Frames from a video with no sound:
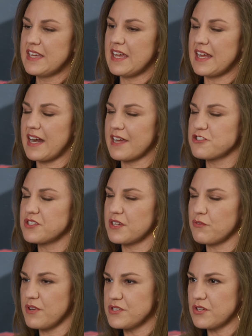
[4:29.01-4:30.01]
And actually,
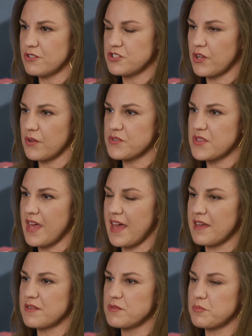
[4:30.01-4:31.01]
research shows
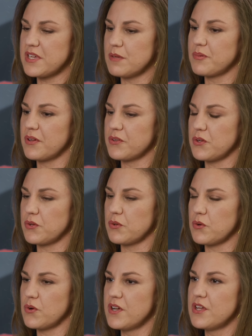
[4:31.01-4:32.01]
that people who